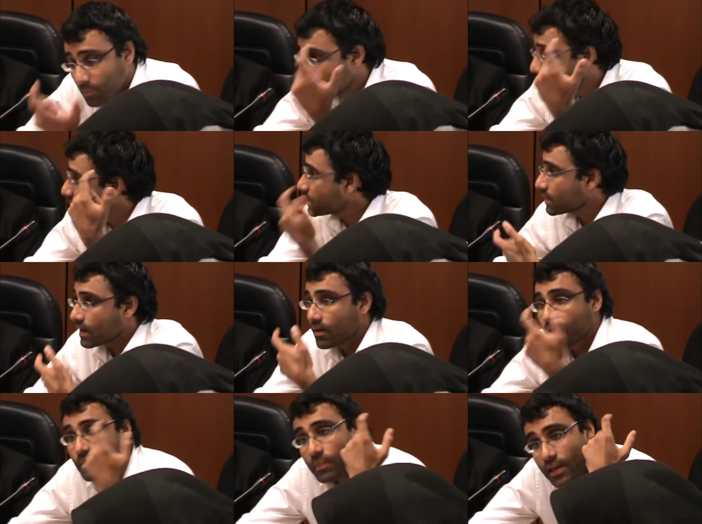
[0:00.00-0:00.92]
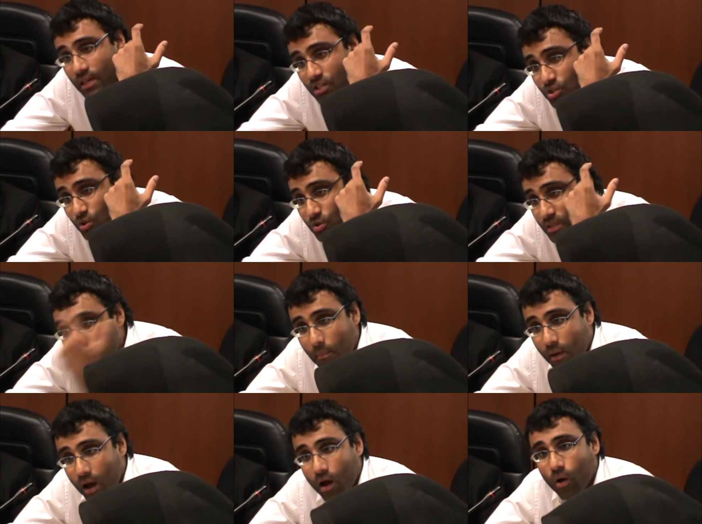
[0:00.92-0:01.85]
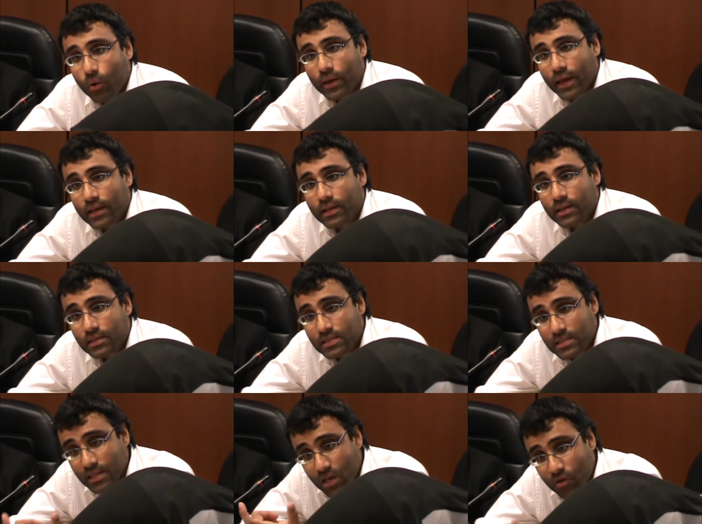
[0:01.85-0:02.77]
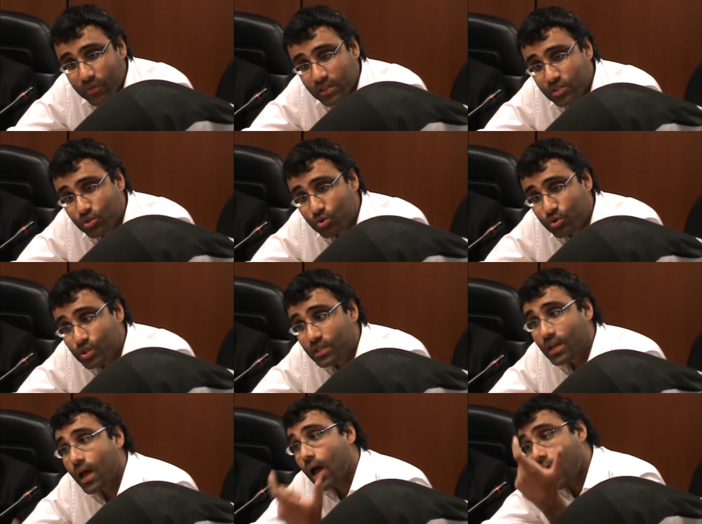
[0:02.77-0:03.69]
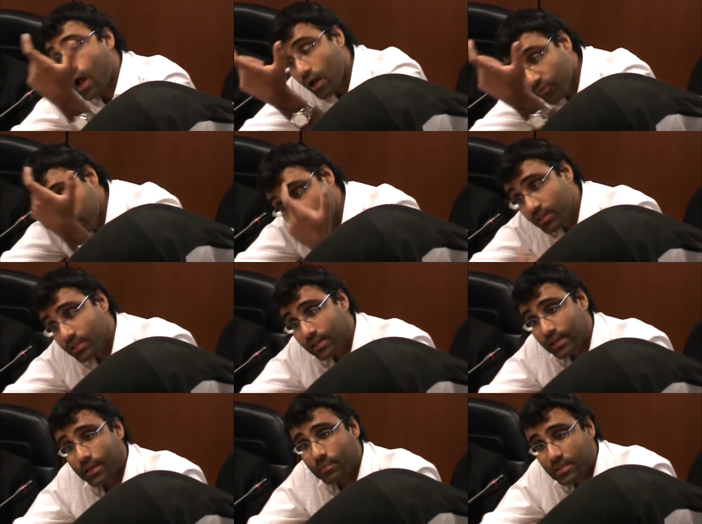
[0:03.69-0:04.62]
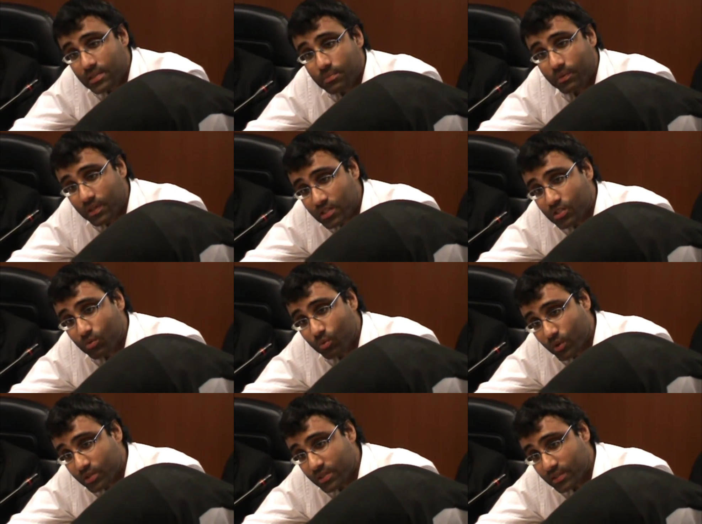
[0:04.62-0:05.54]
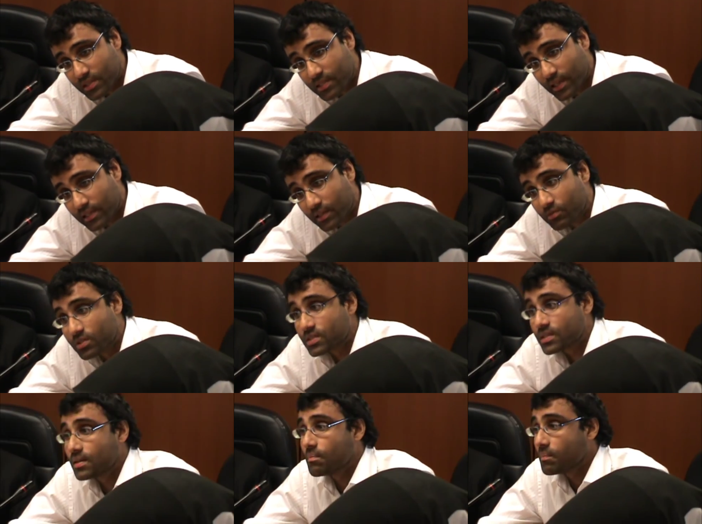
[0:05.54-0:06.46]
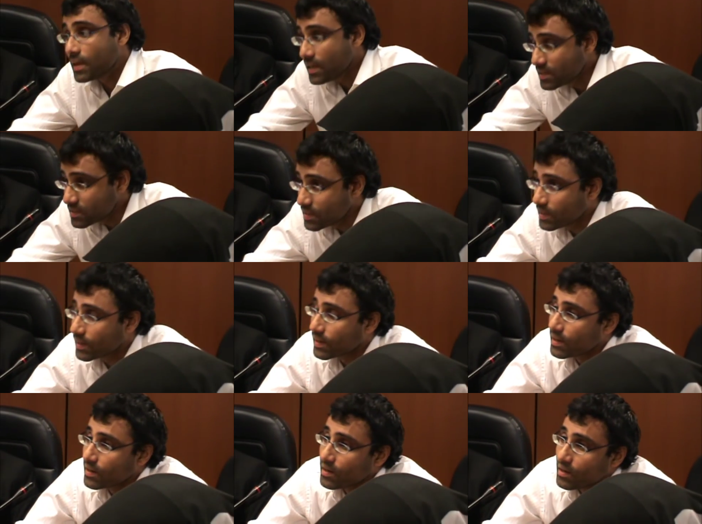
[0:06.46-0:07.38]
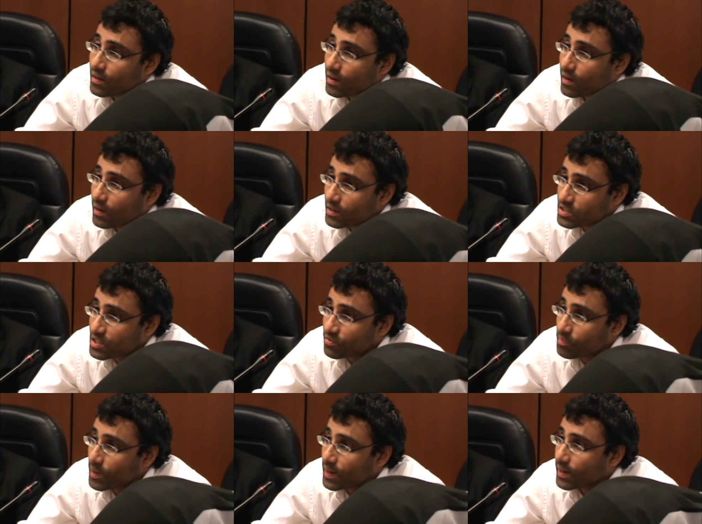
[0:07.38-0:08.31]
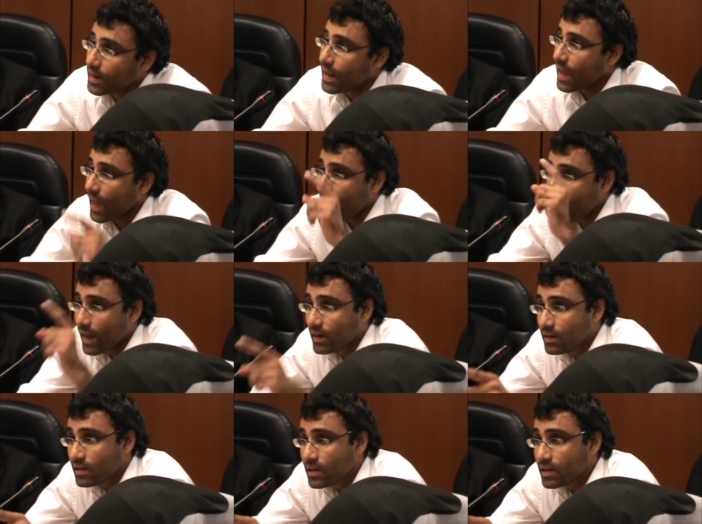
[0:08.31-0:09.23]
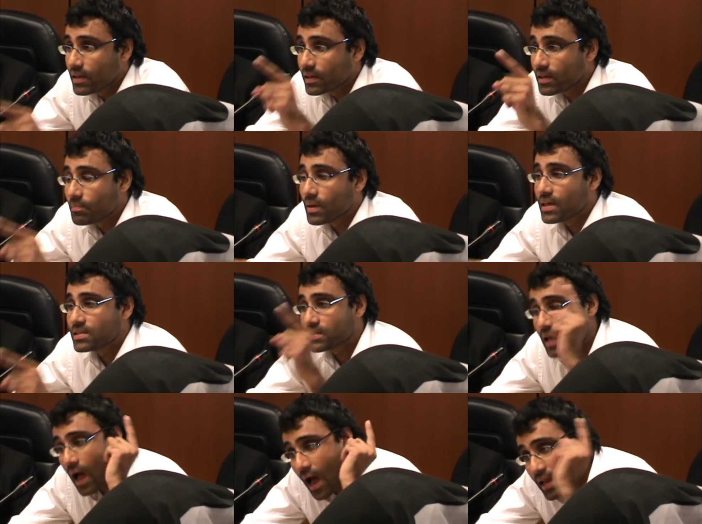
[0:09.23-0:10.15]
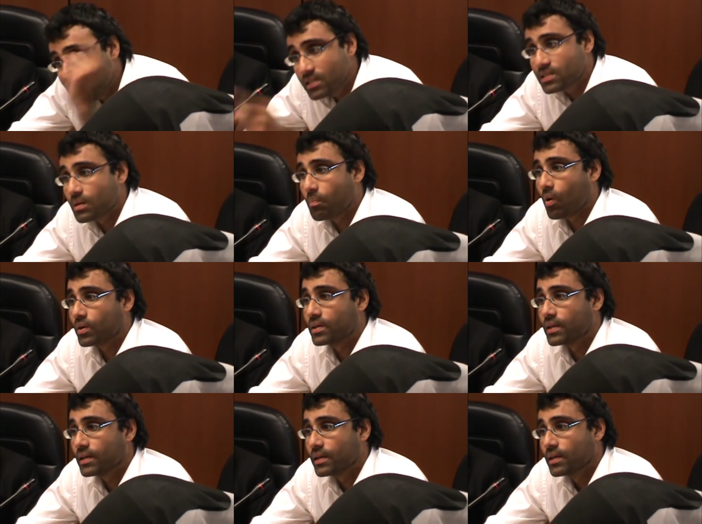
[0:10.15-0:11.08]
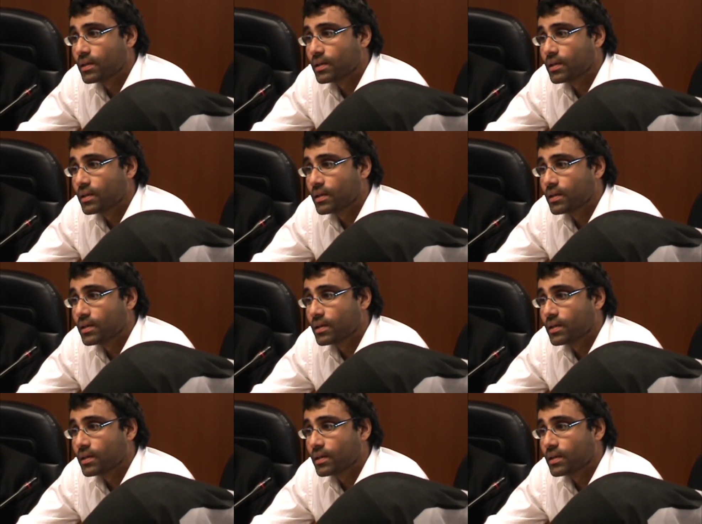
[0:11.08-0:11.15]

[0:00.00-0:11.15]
Mr. Ravi managed to somehow get a stay of execution after the clemency petition was rejected, which is an amazing uh, achievement. And he remains unsupported